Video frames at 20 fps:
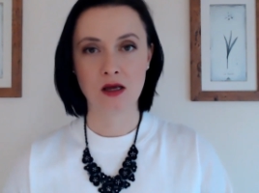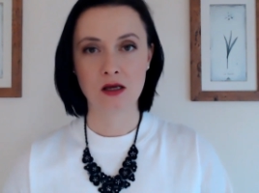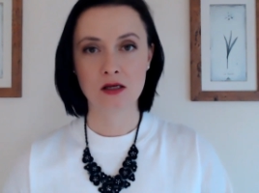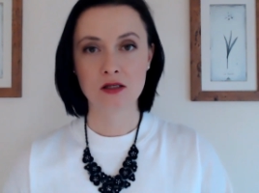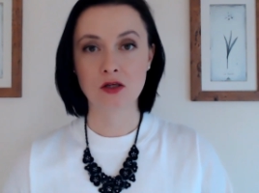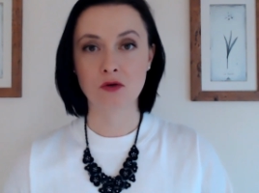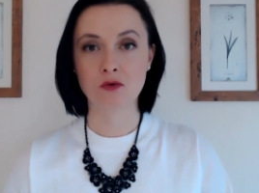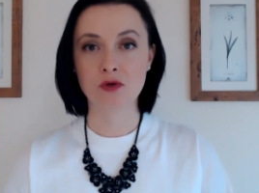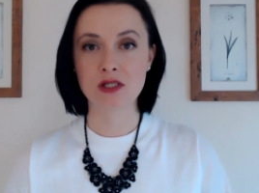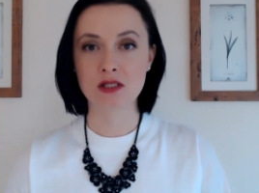
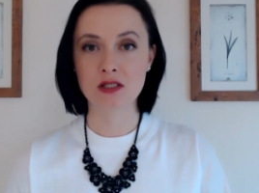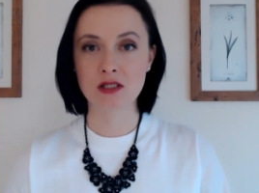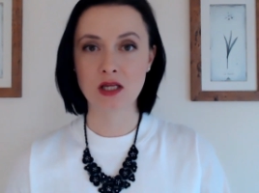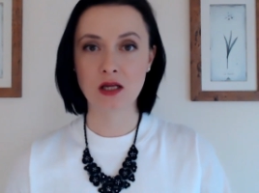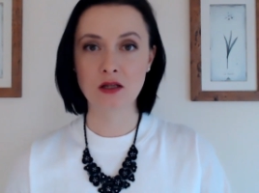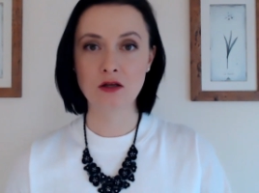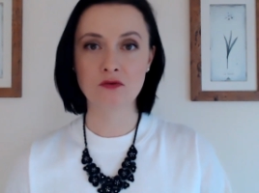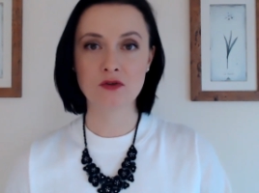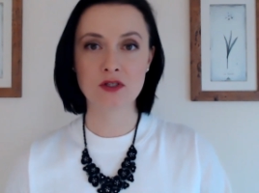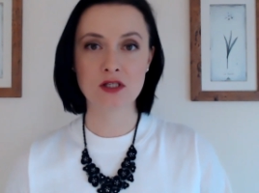So
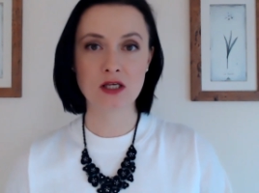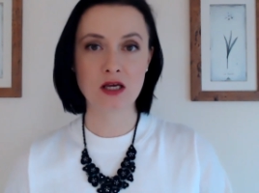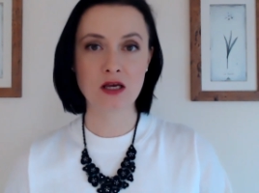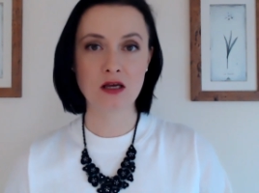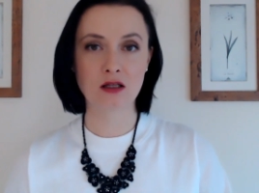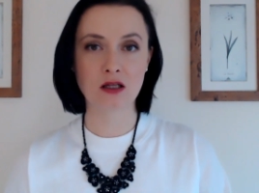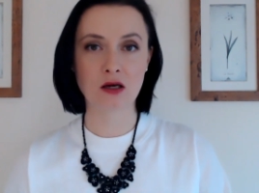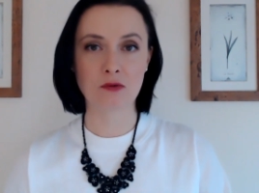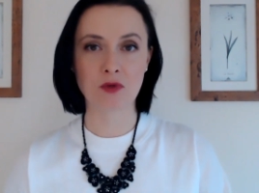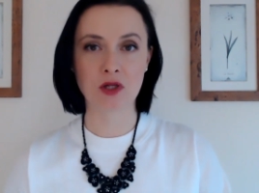instead of
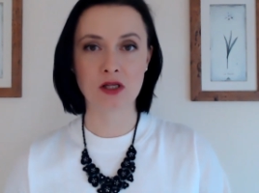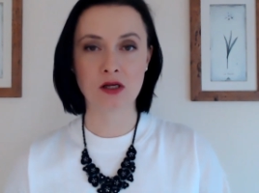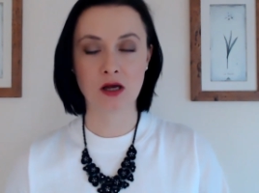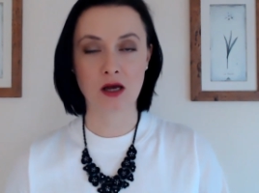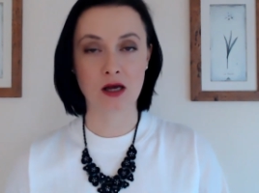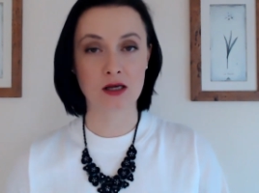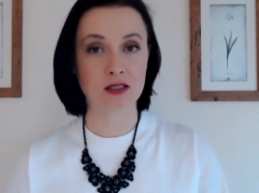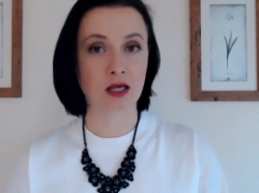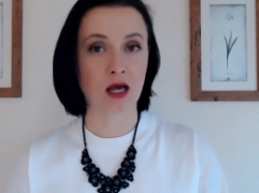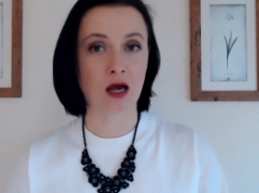seeing them
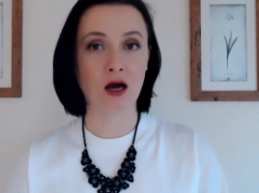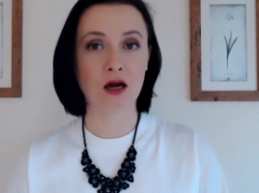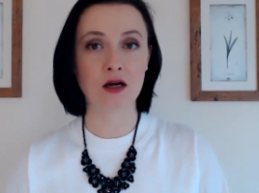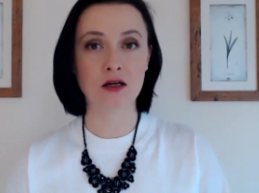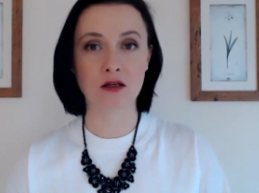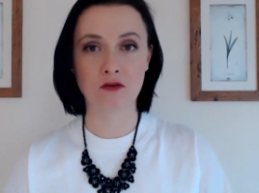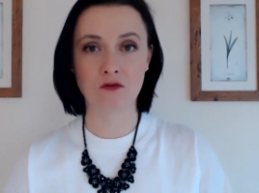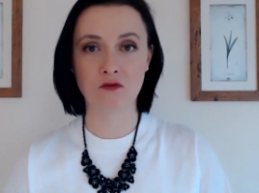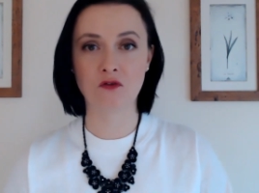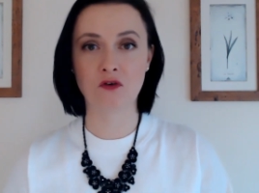as hard
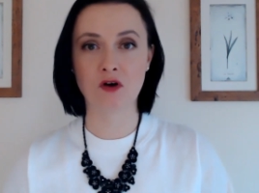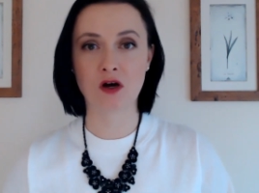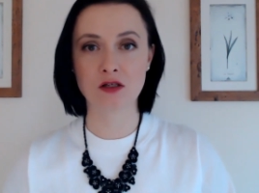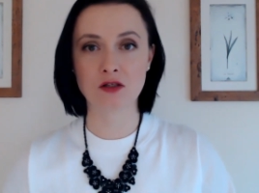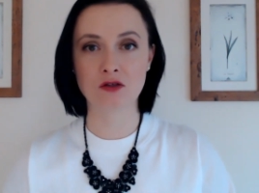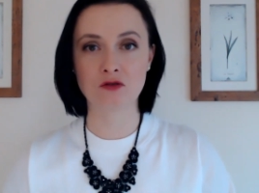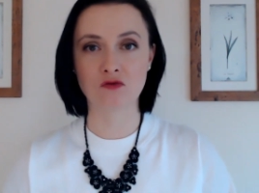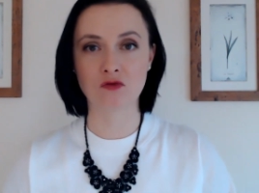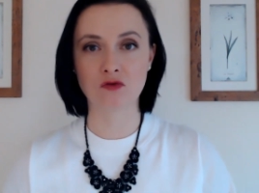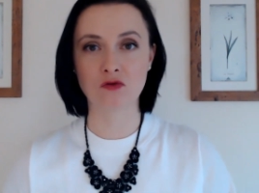and
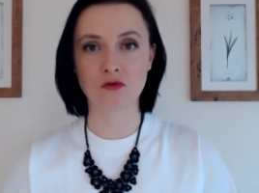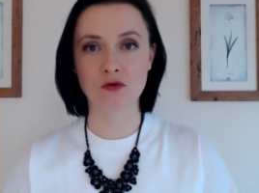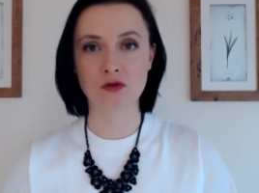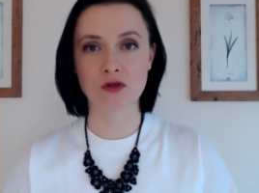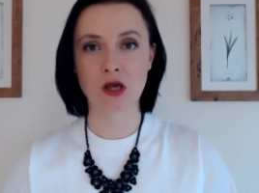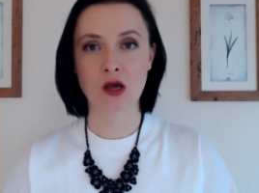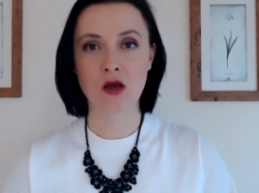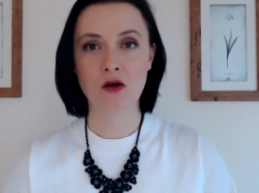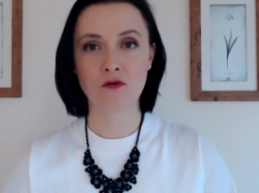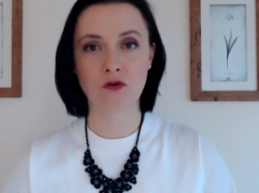fast rules
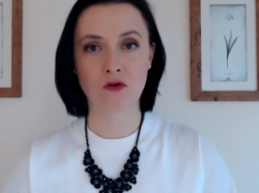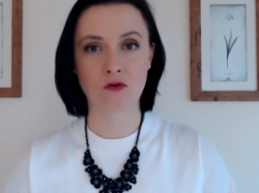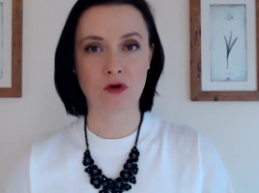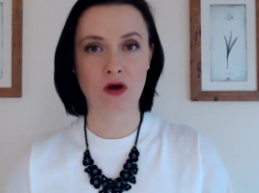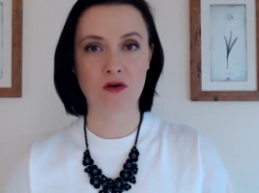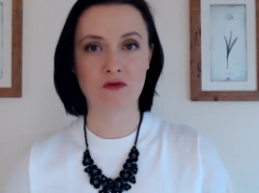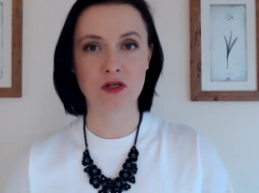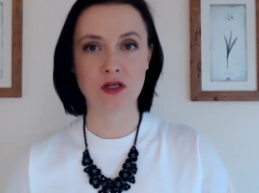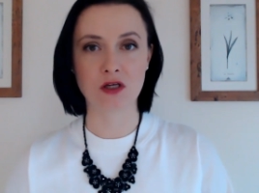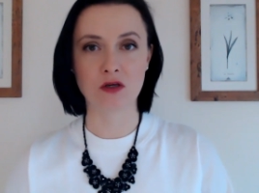for
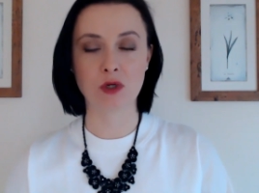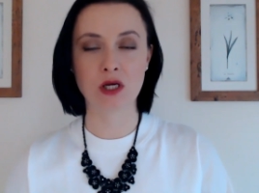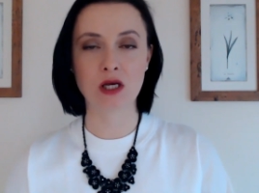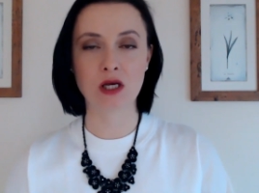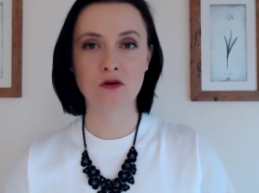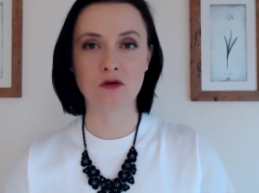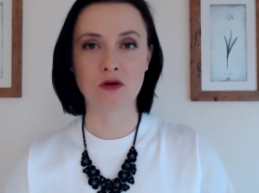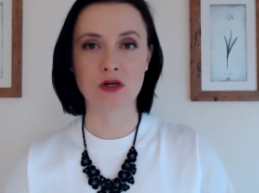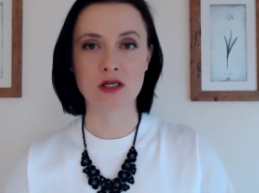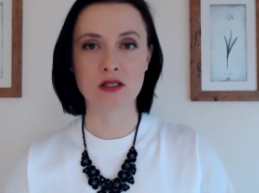revenue
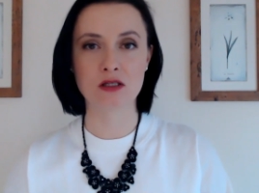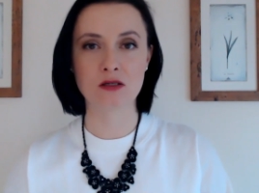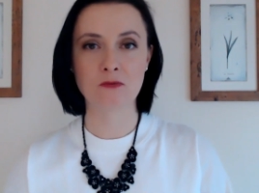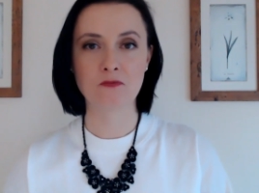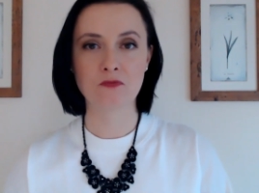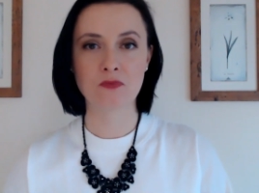increase,